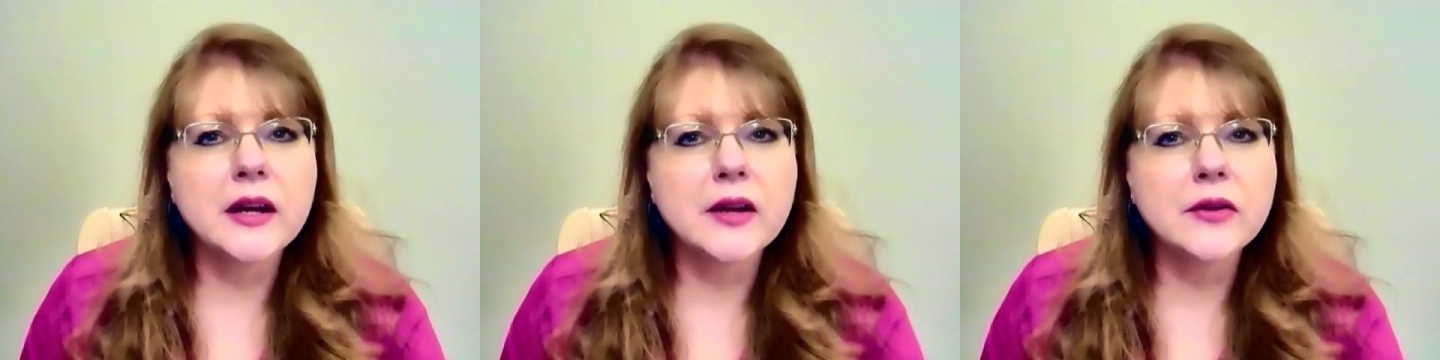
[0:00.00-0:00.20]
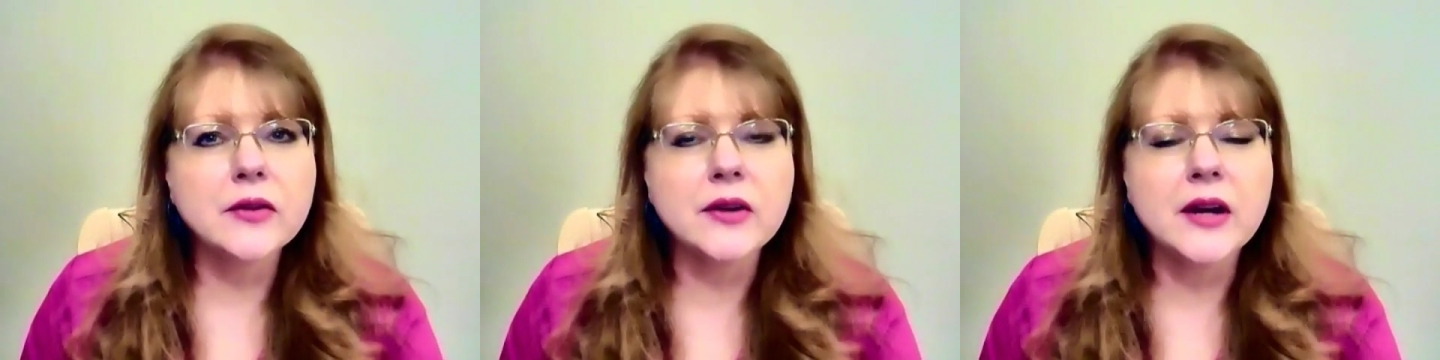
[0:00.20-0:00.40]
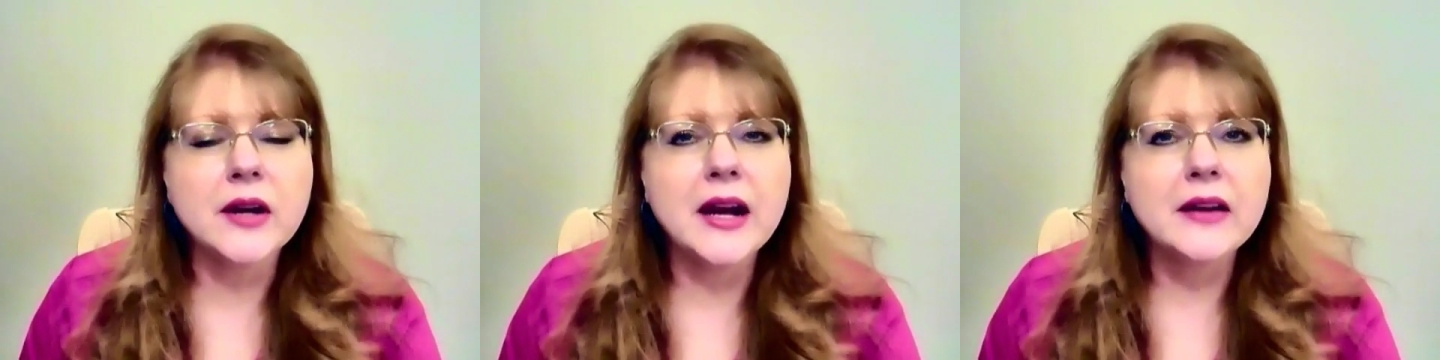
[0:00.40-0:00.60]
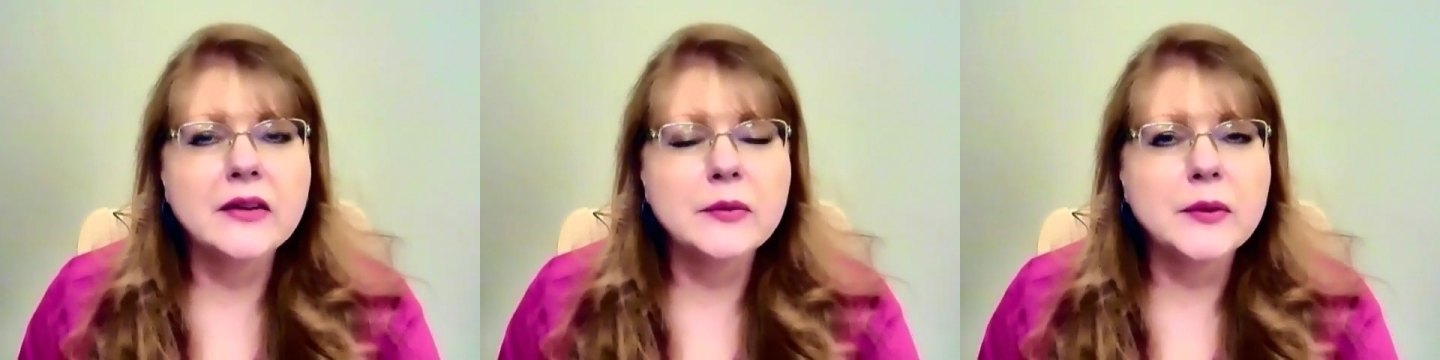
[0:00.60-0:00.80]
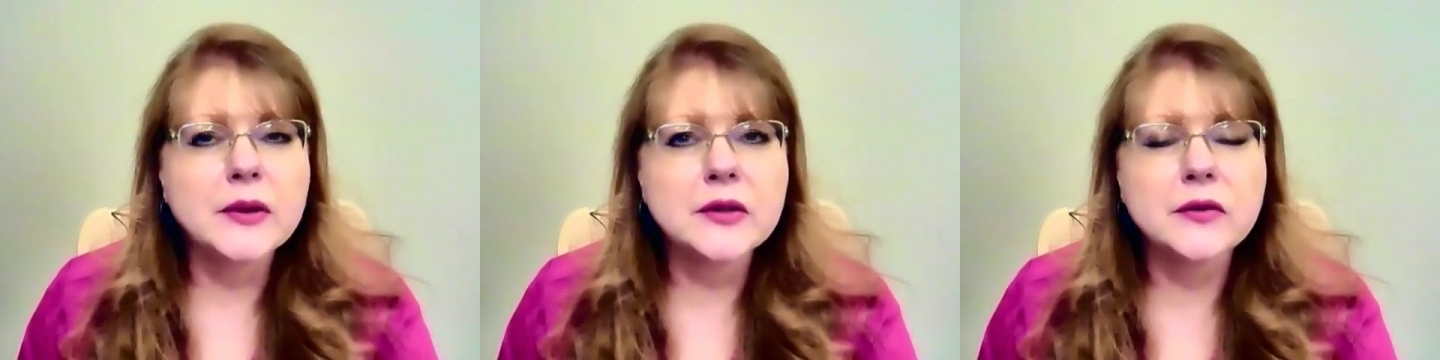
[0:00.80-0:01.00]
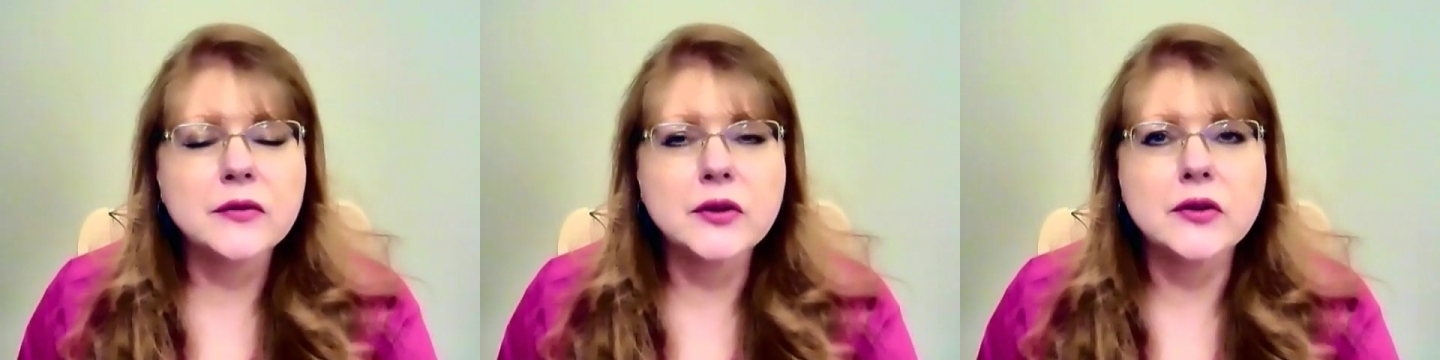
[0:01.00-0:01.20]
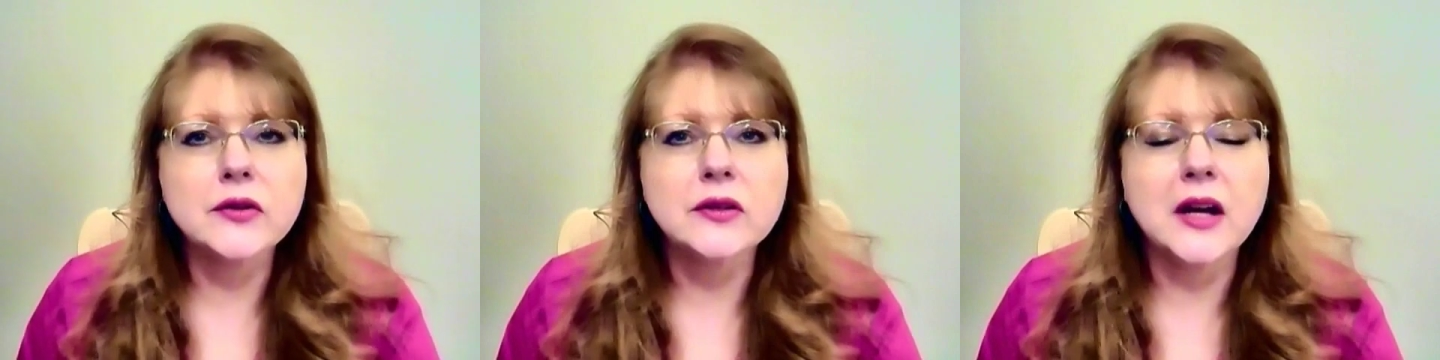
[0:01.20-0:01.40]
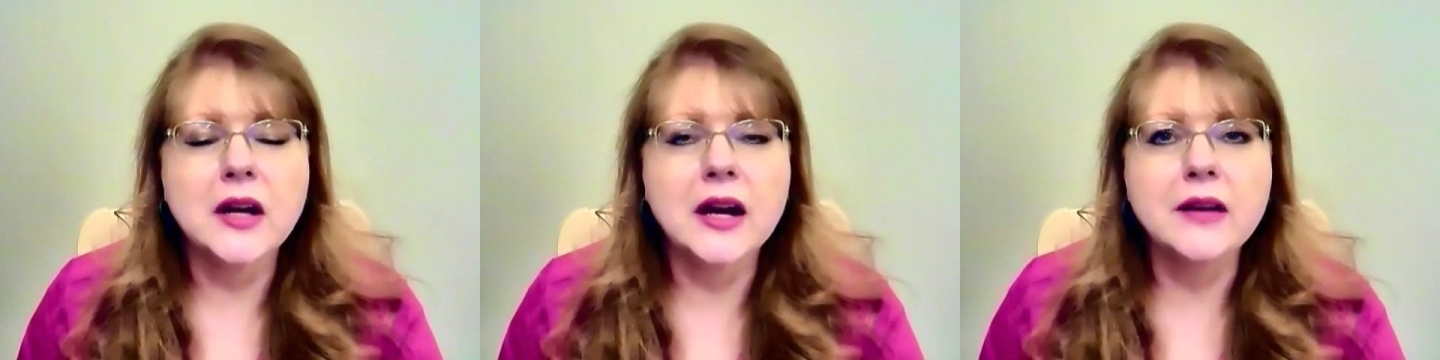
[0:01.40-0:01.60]
other aspect of your
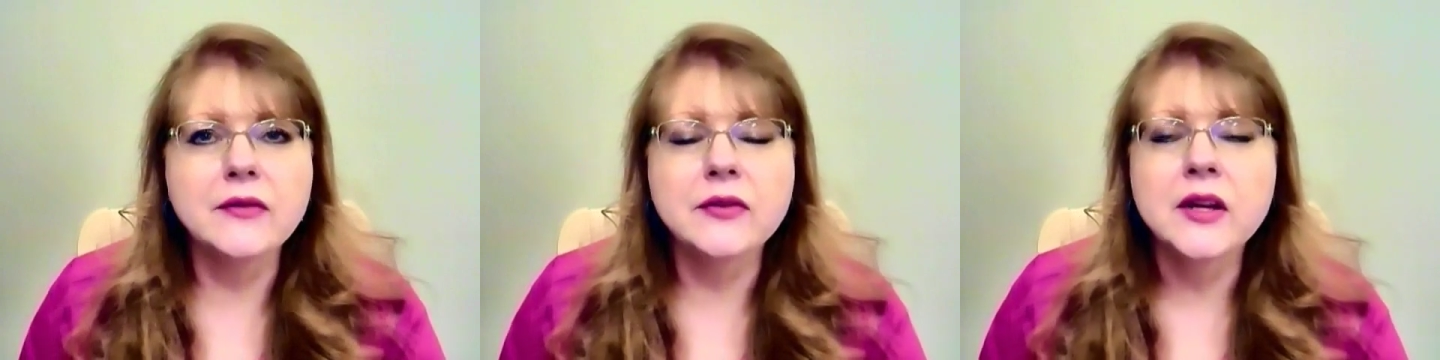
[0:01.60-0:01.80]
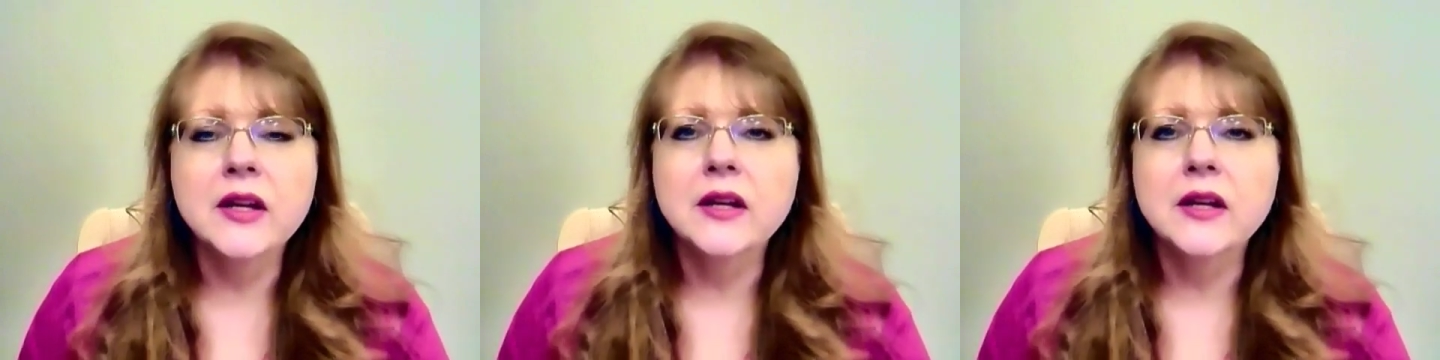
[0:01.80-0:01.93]
life.